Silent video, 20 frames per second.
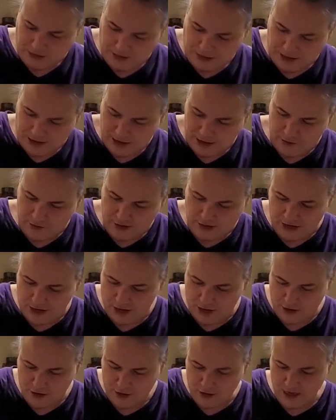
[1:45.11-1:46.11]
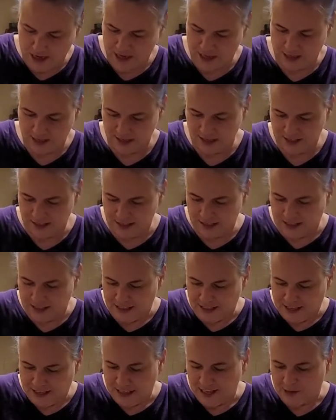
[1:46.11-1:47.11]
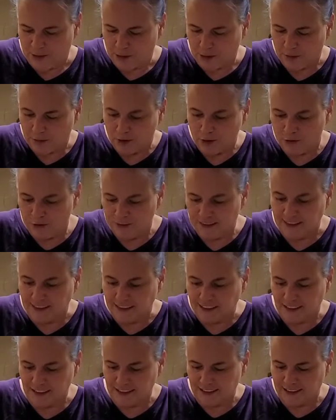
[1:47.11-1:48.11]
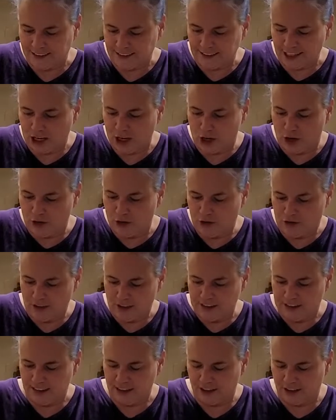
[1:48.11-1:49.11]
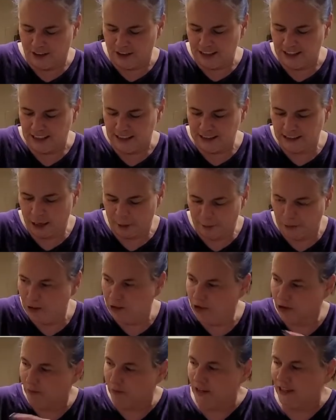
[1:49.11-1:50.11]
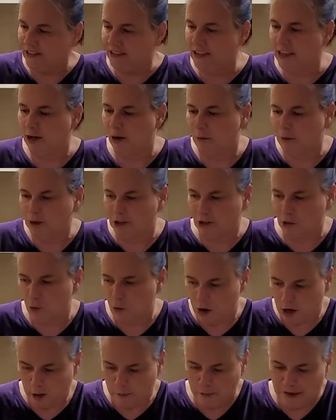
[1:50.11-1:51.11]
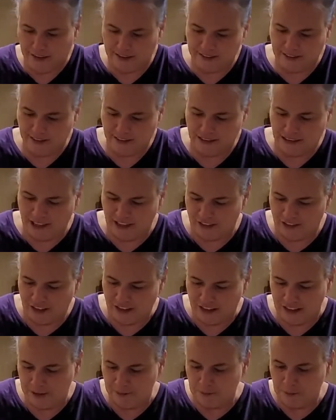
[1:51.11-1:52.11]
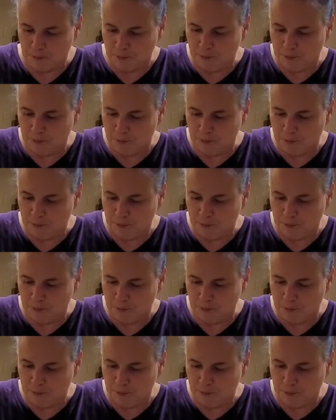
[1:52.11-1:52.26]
There we go. And I'm going to move this to the stove until it thickens up a little bit, and then I'll put the watermelon stuff in.